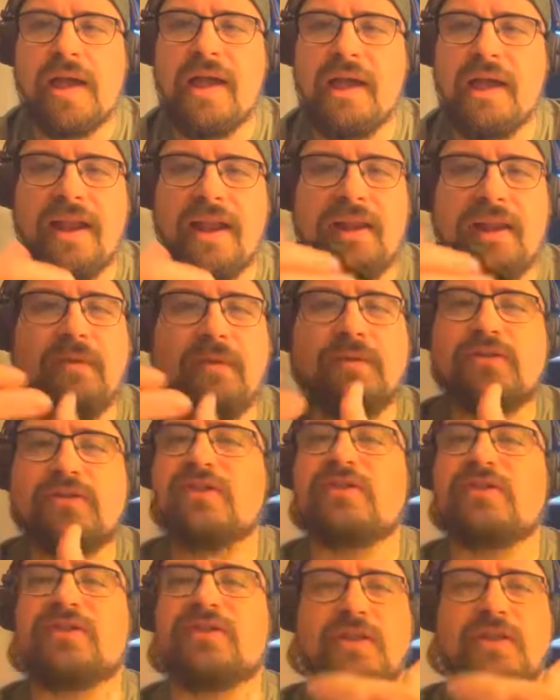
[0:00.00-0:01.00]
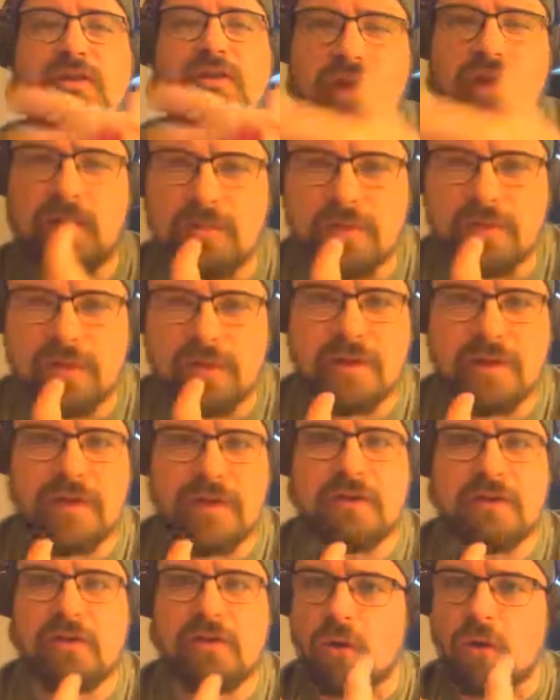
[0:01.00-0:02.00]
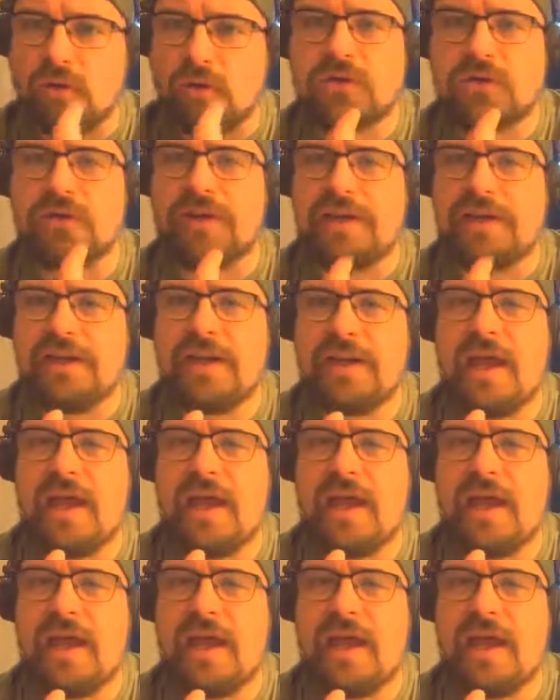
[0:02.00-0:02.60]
it was just this incredible cultural